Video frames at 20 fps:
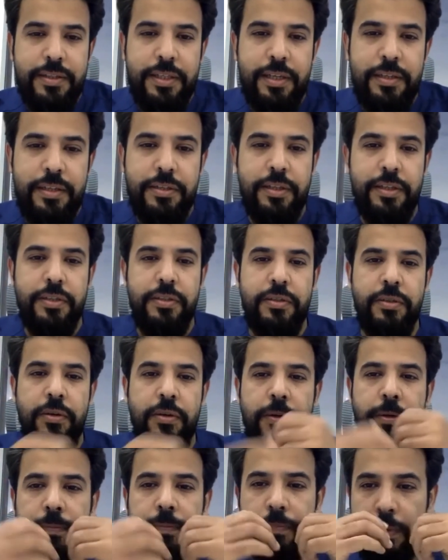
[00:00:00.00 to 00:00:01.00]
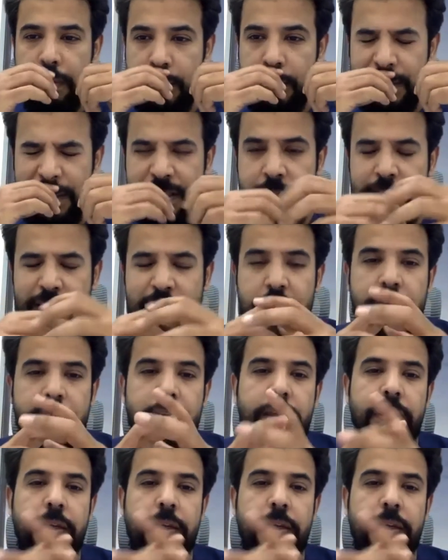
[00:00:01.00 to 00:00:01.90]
surgery. So it's like